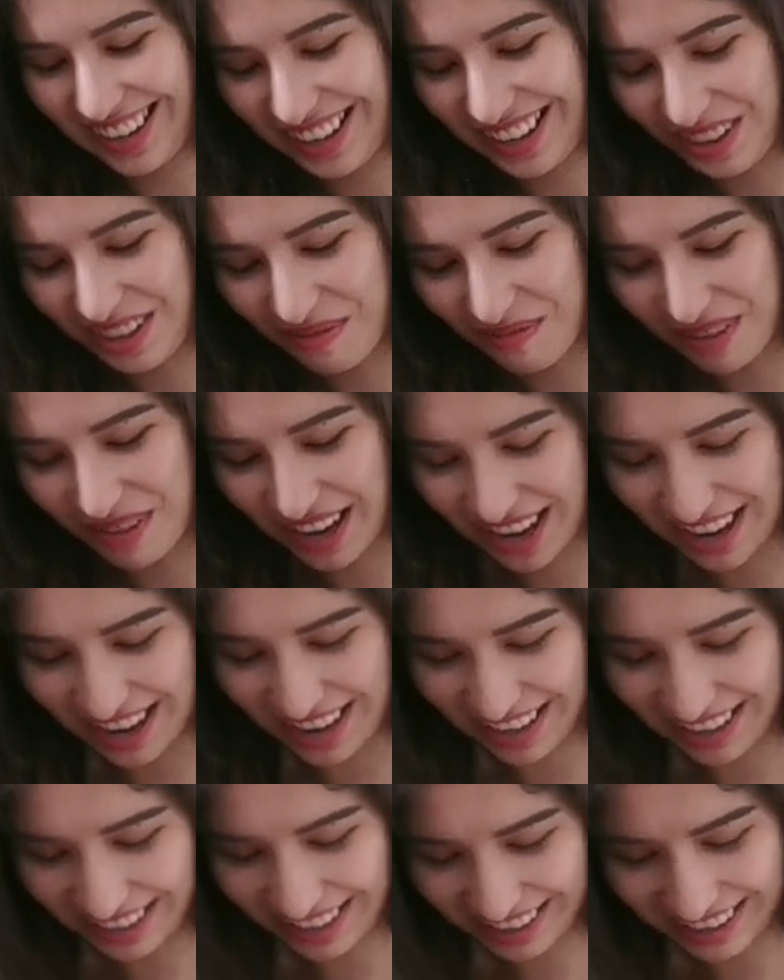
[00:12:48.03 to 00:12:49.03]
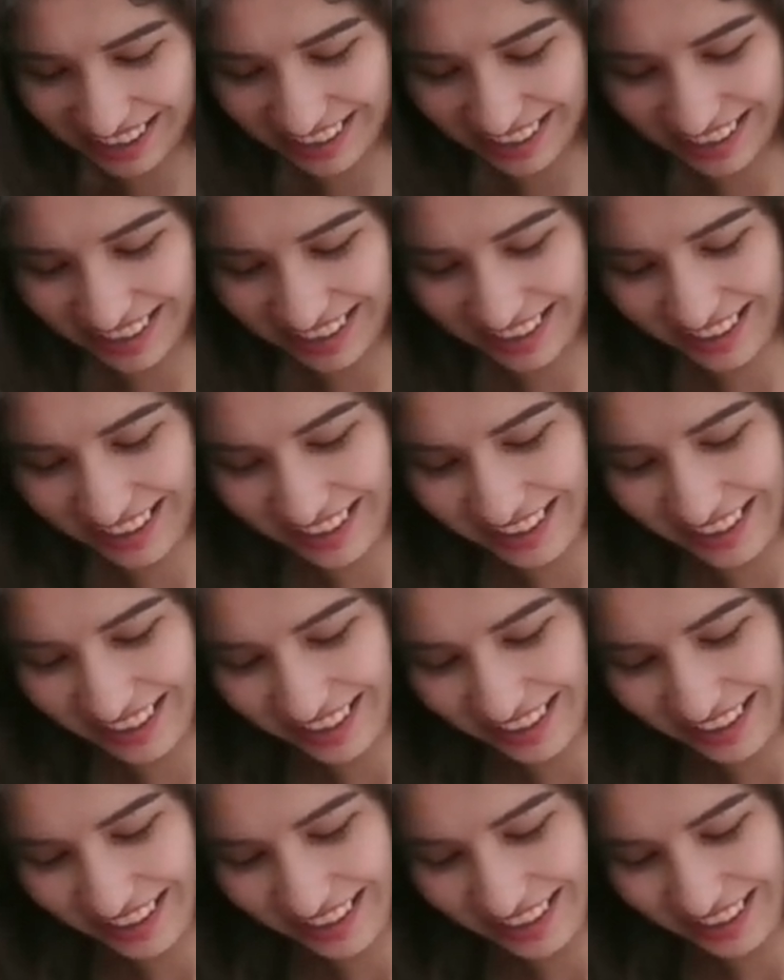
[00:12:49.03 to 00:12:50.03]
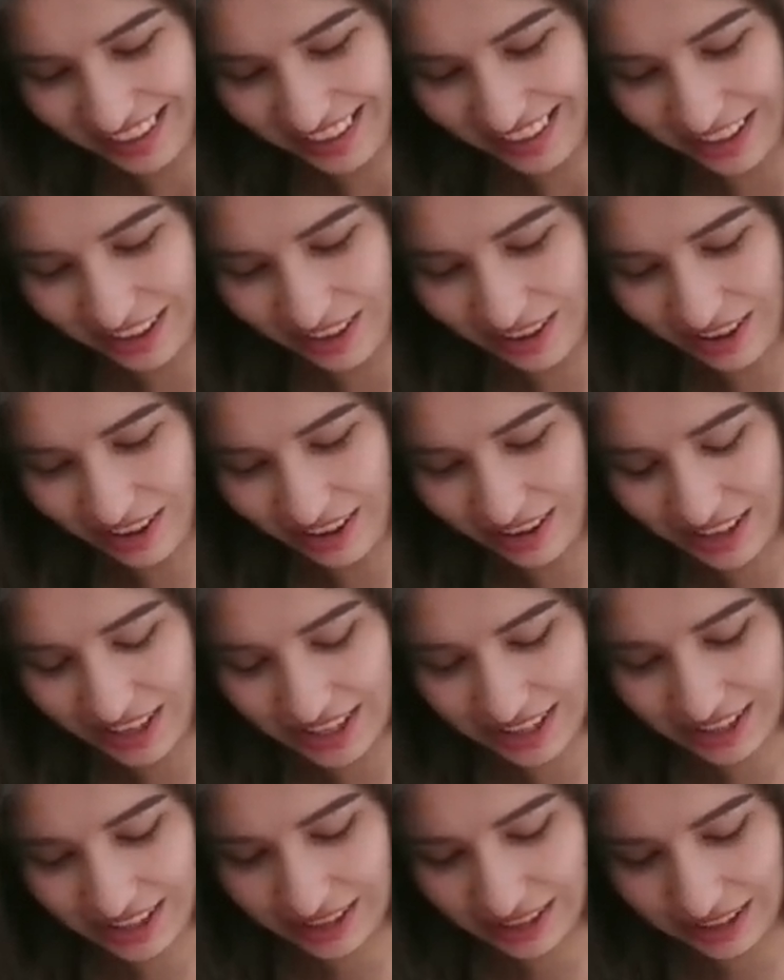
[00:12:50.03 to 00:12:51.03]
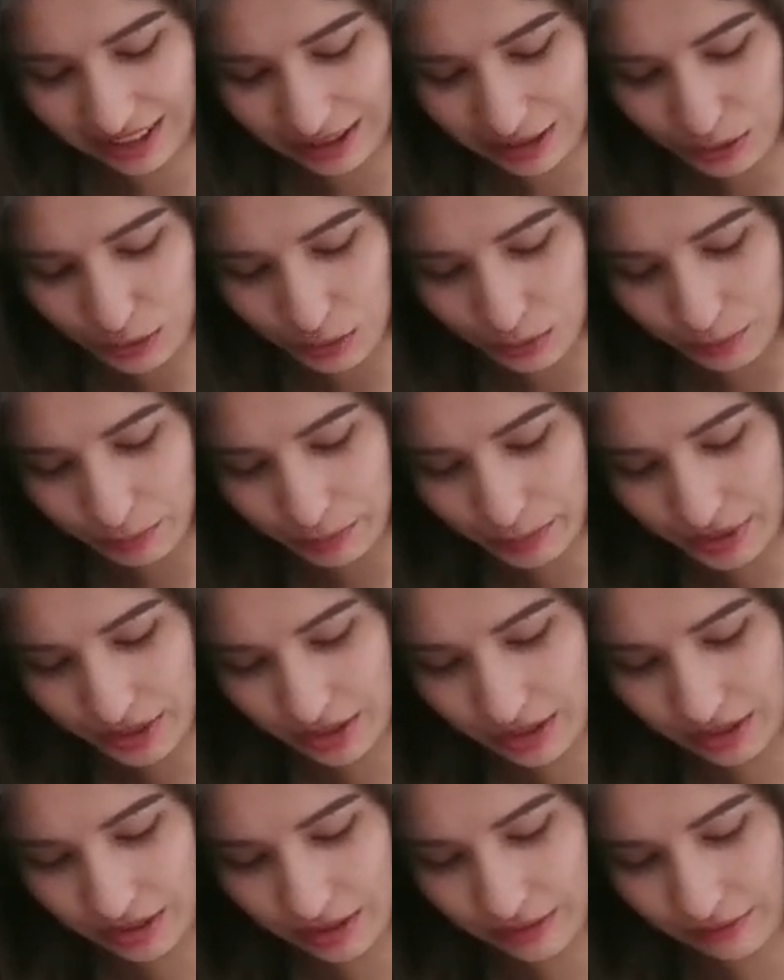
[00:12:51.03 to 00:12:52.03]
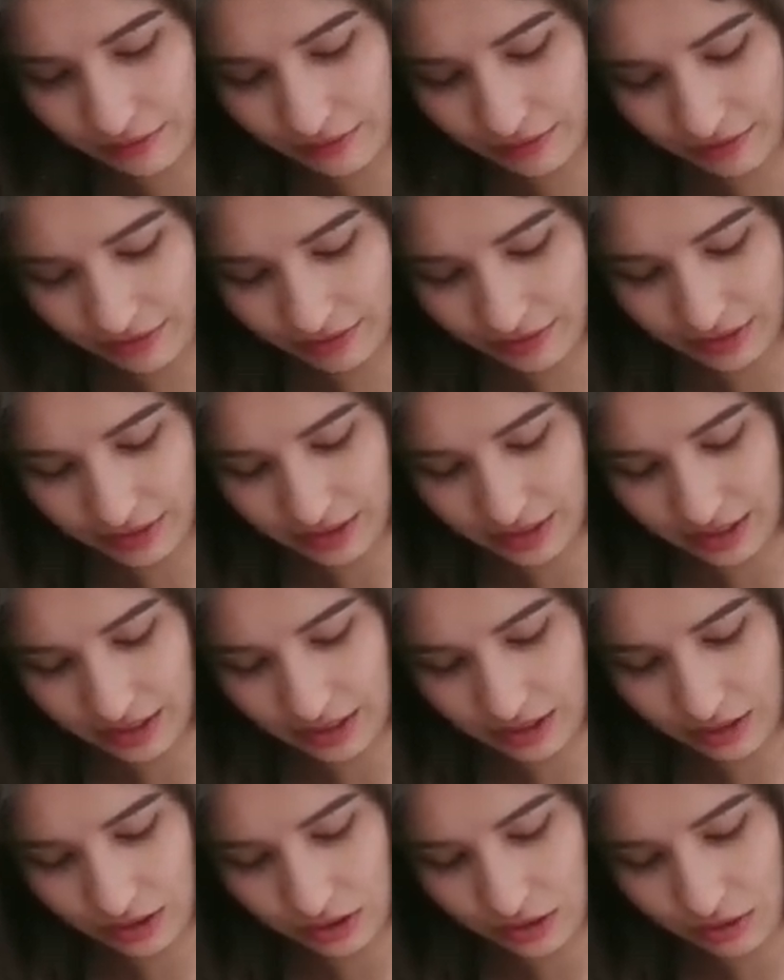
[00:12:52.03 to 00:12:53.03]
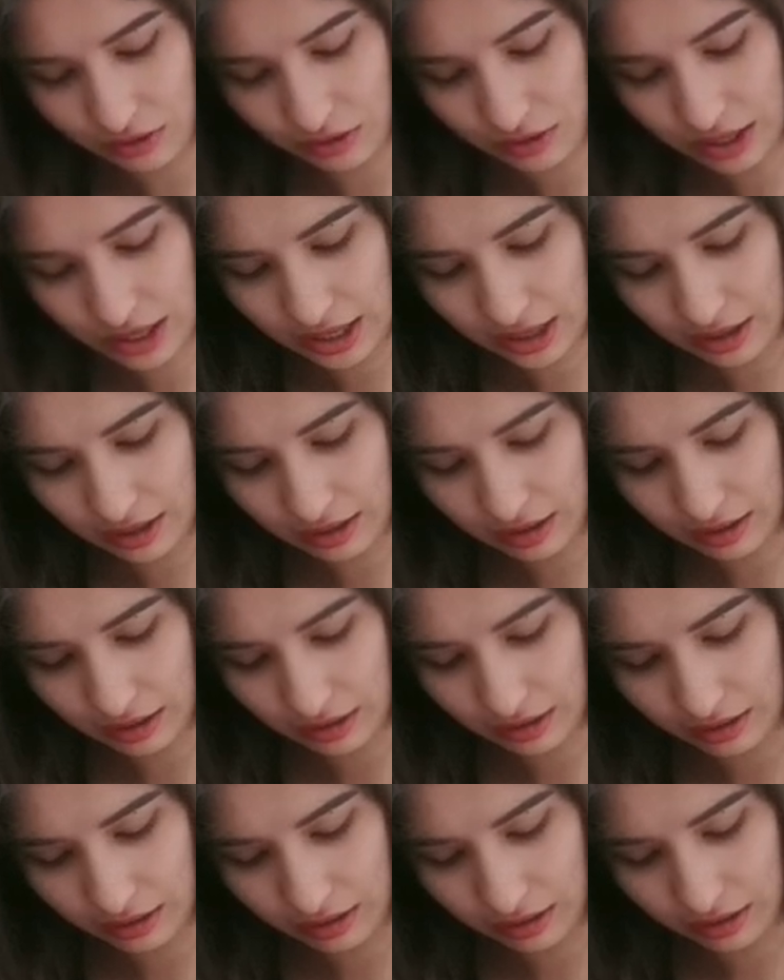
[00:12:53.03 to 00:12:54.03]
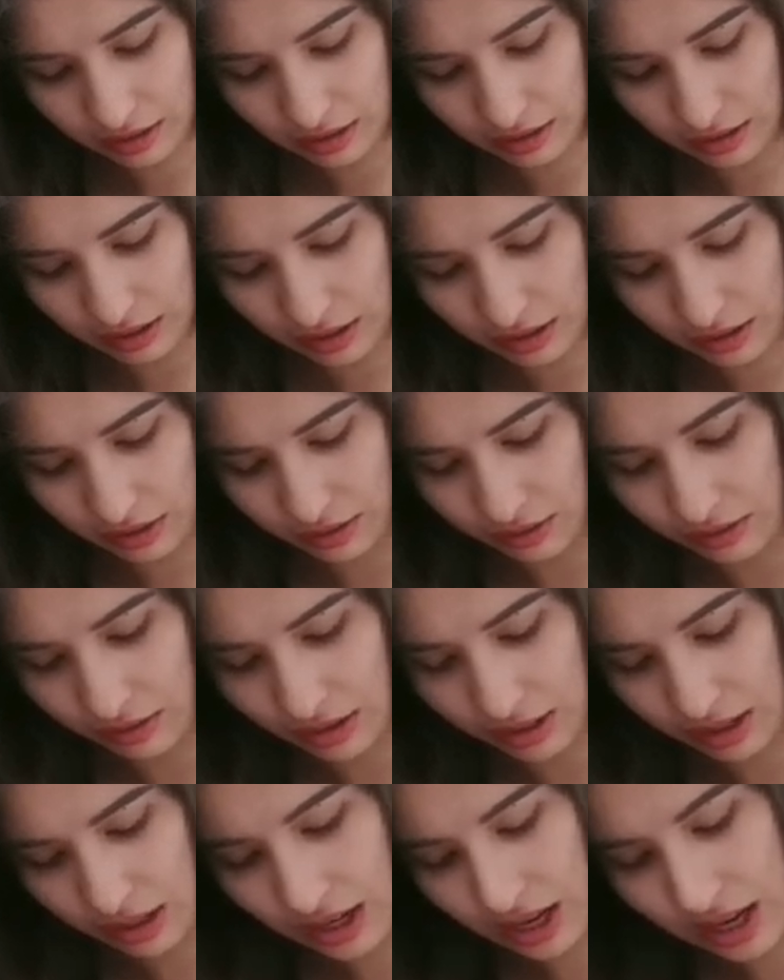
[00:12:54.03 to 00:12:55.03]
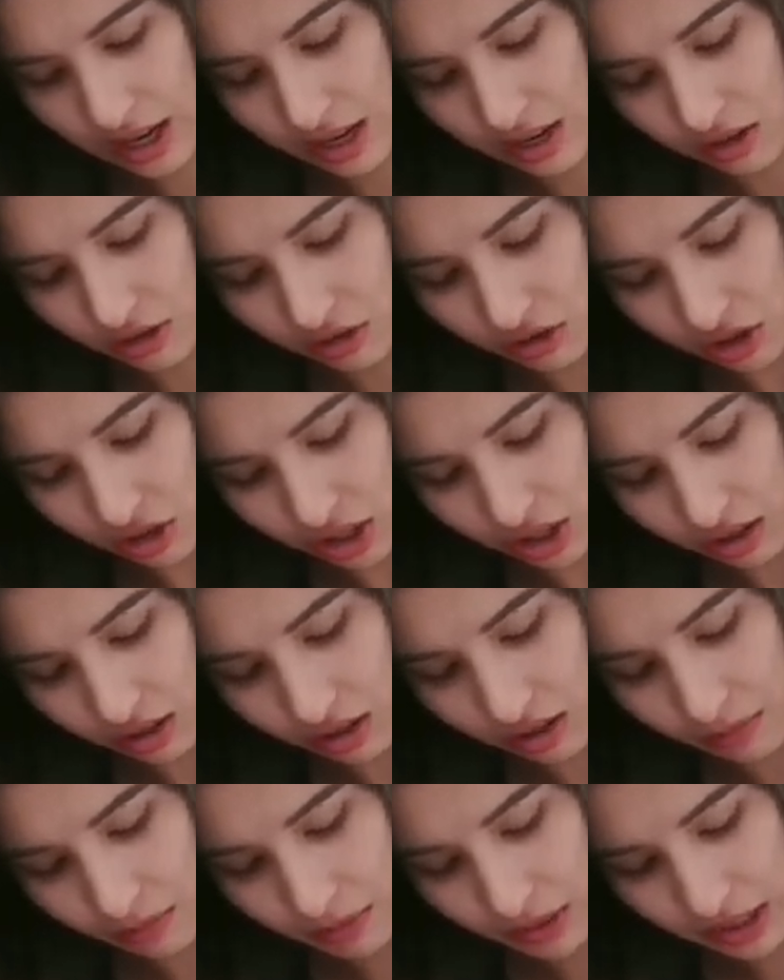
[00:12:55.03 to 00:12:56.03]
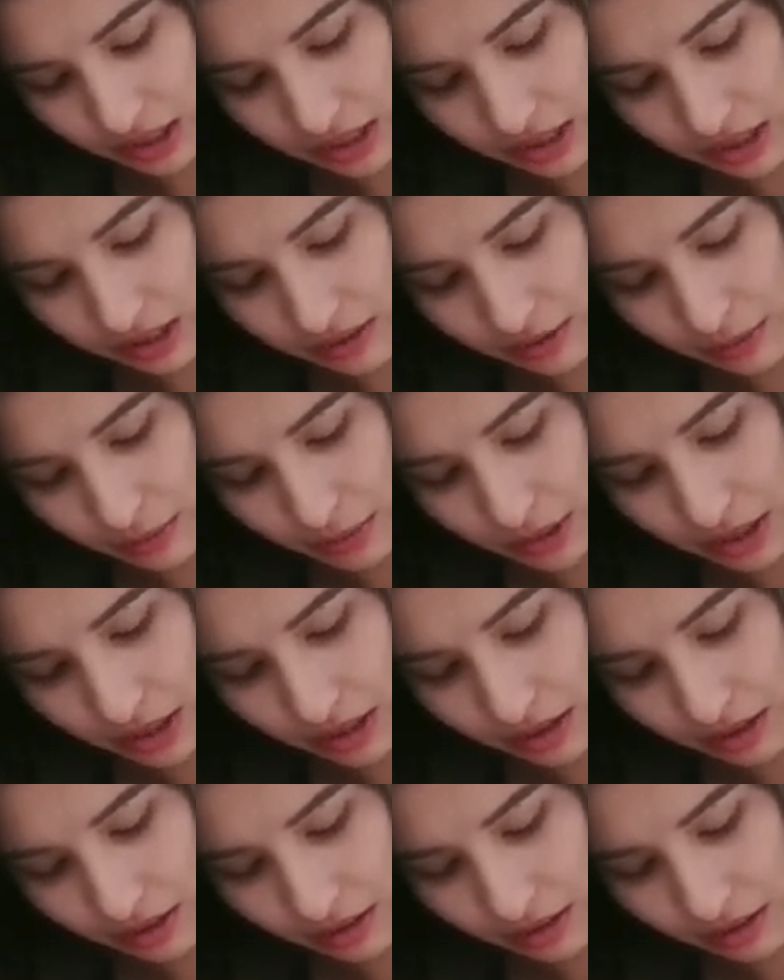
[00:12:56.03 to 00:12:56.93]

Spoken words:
in the back, there are these loops. Could you, like, I don't know, unhinge here, please, for me?